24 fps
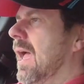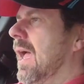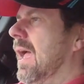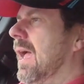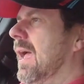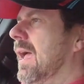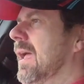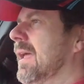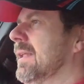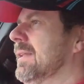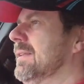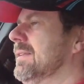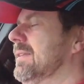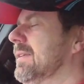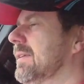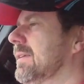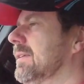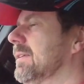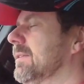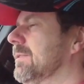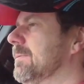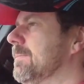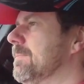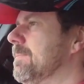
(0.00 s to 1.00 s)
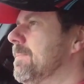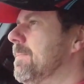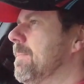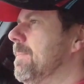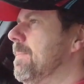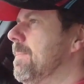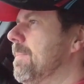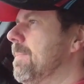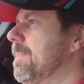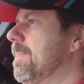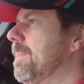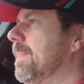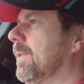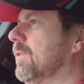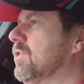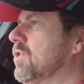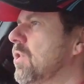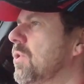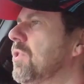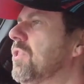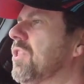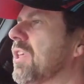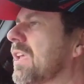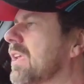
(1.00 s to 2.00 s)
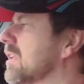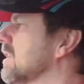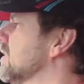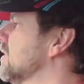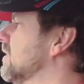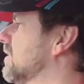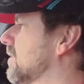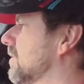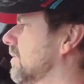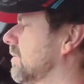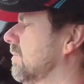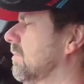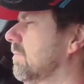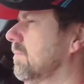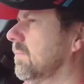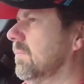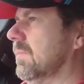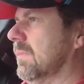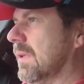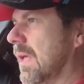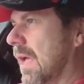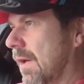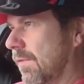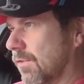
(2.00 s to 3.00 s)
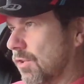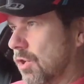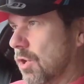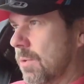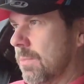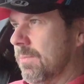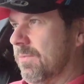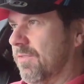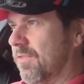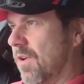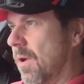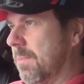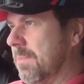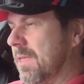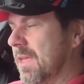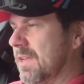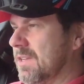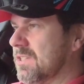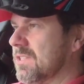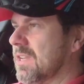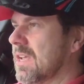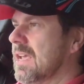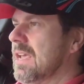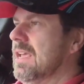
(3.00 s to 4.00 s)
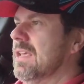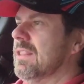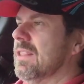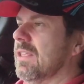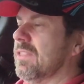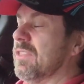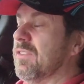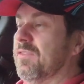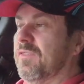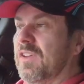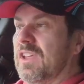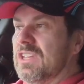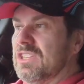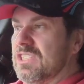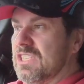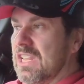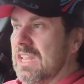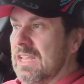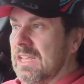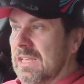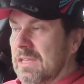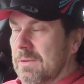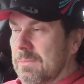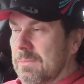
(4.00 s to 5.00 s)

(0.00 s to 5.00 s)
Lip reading: And 2 things have come from this. But the first thing